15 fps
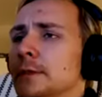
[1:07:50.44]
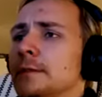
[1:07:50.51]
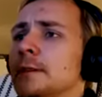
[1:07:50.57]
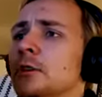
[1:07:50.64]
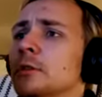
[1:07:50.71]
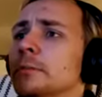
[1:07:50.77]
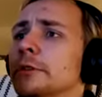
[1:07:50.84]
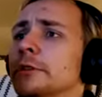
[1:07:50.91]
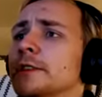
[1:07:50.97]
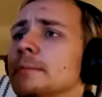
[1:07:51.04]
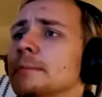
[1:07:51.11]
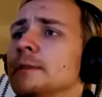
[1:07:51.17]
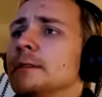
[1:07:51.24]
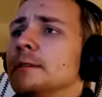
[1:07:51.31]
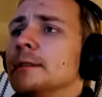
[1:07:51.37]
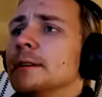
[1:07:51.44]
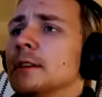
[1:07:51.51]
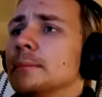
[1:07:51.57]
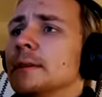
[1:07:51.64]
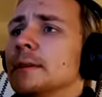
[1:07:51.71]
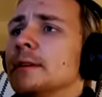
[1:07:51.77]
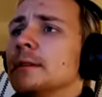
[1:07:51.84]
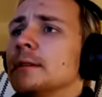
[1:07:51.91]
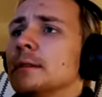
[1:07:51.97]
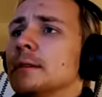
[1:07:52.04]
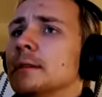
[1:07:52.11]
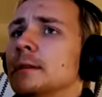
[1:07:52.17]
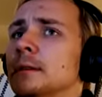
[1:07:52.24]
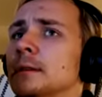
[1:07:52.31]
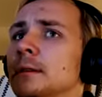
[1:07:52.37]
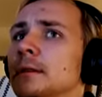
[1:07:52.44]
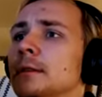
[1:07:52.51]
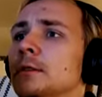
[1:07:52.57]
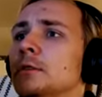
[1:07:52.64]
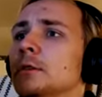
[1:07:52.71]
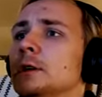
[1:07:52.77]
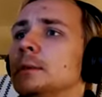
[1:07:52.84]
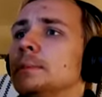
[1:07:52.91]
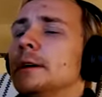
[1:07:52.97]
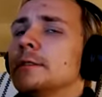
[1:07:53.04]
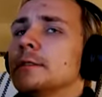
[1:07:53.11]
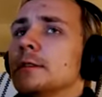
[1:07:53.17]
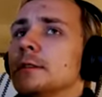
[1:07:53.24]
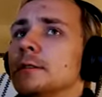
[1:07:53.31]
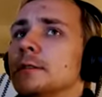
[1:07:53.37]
terrorbirds, that means it takes place in the early Pleistocene.